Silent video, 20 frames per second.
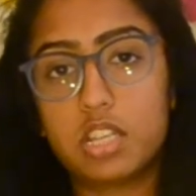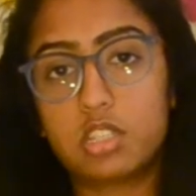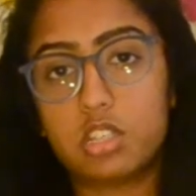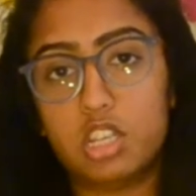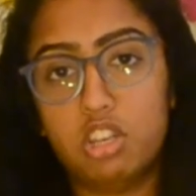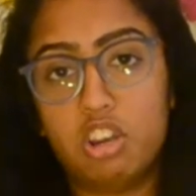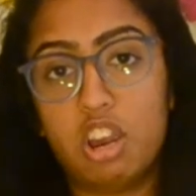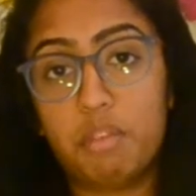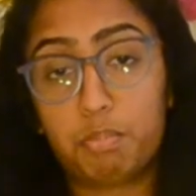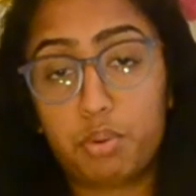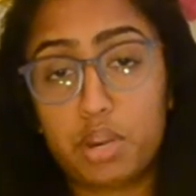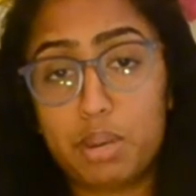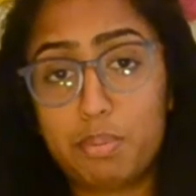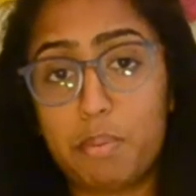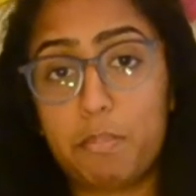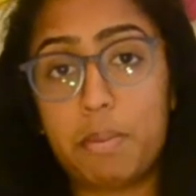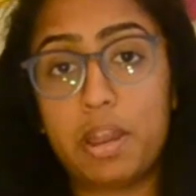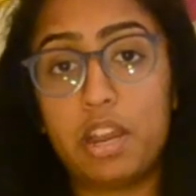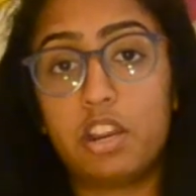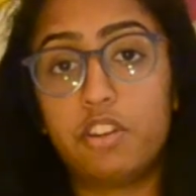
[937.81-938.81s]
that you have
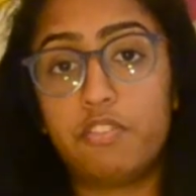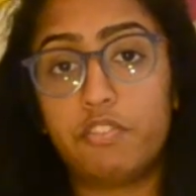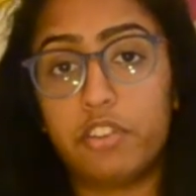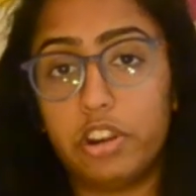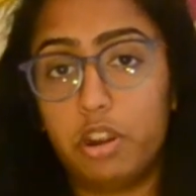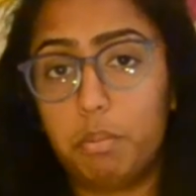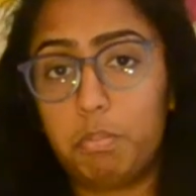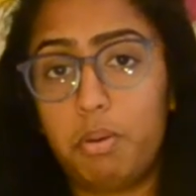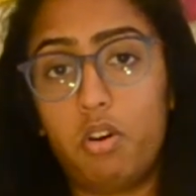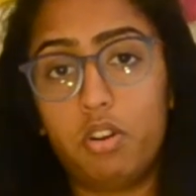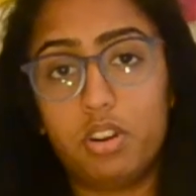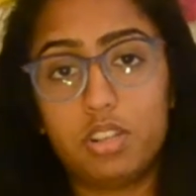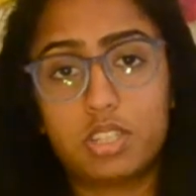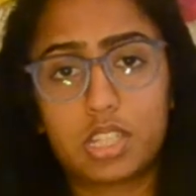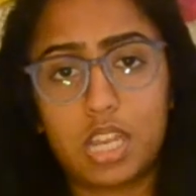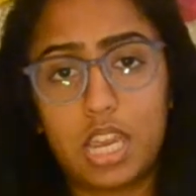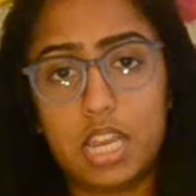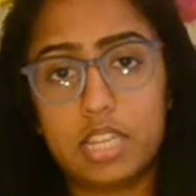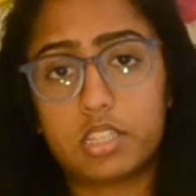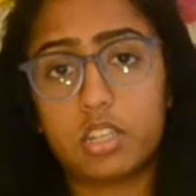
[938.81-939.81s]
pre-prepared for your opponent's
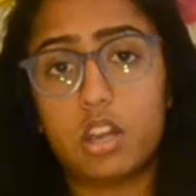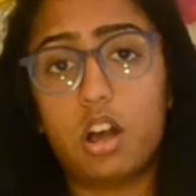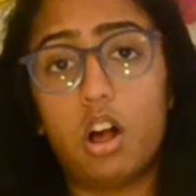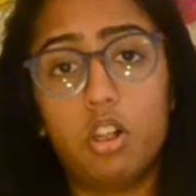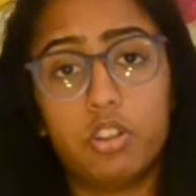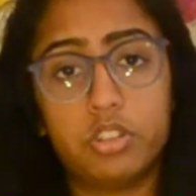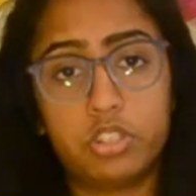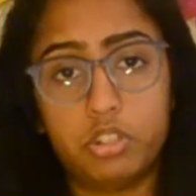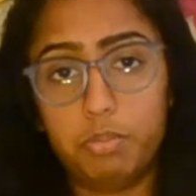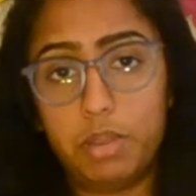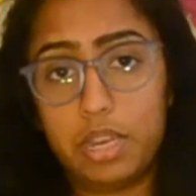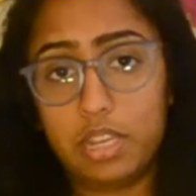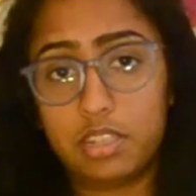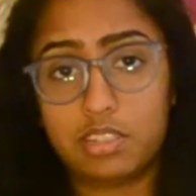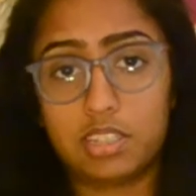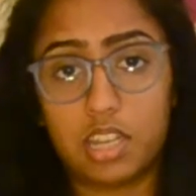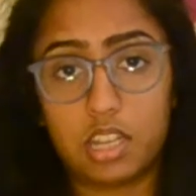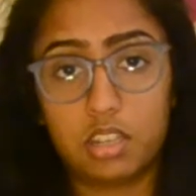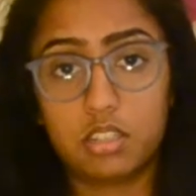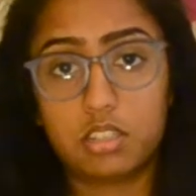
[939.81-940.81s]
case also make
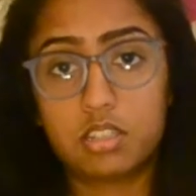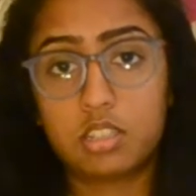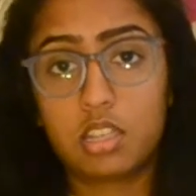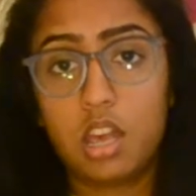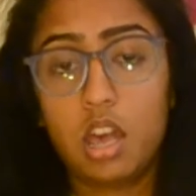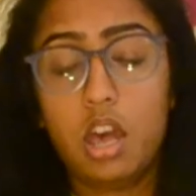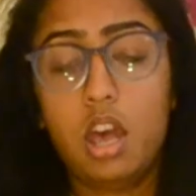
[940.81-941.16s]
sense.